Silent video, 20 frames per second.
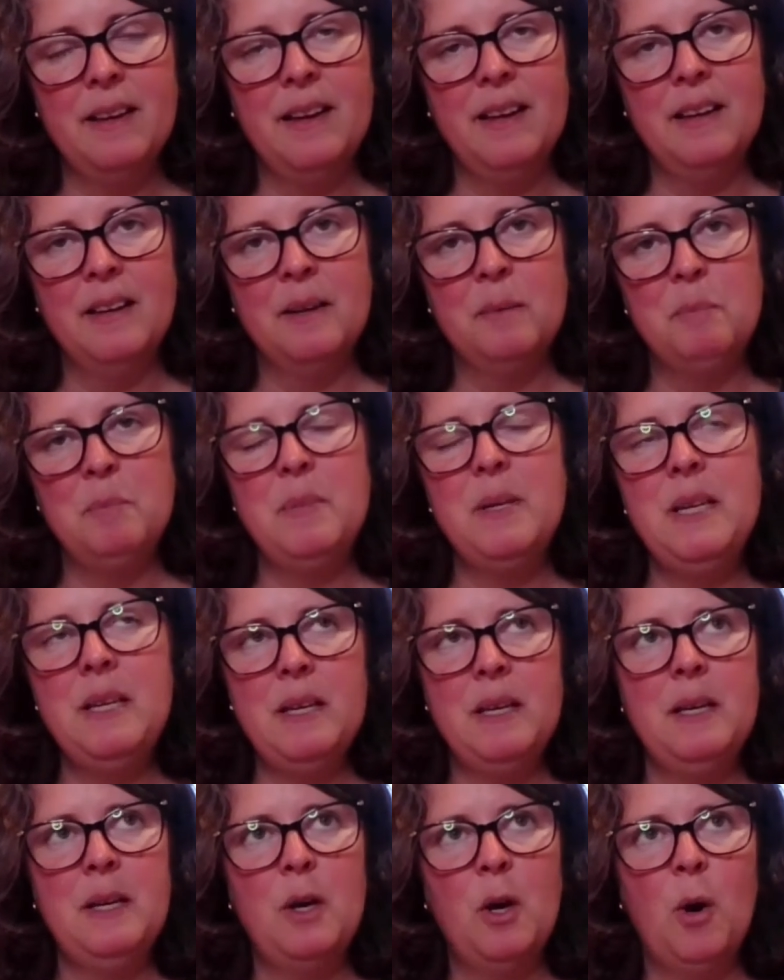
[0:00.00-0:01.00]
and
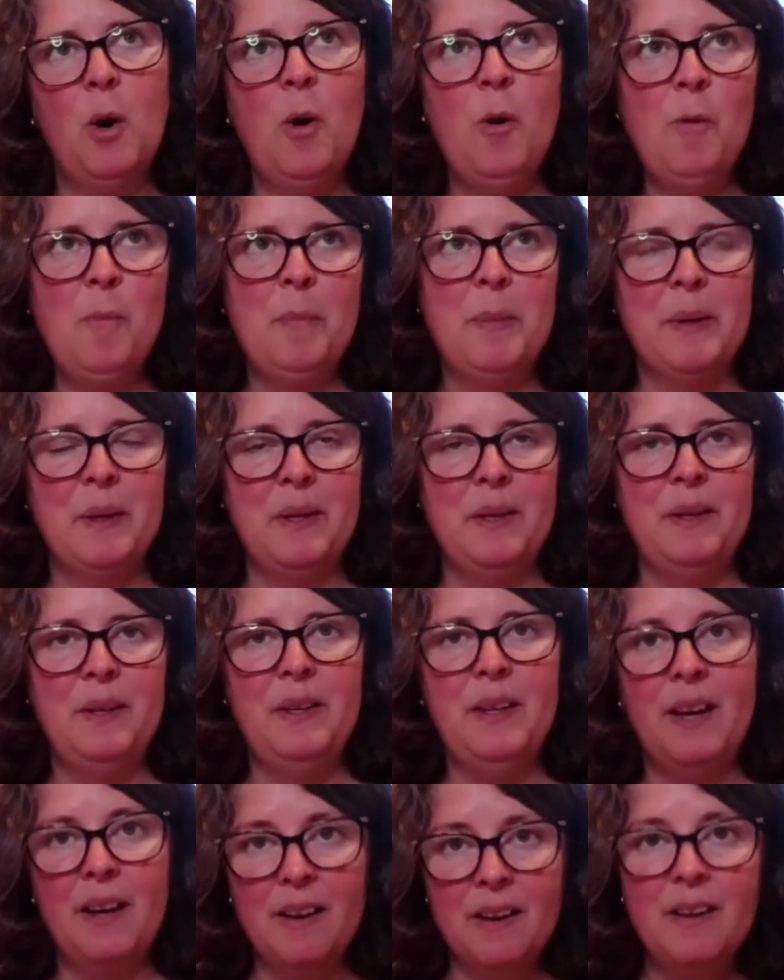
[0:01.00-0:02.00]
be open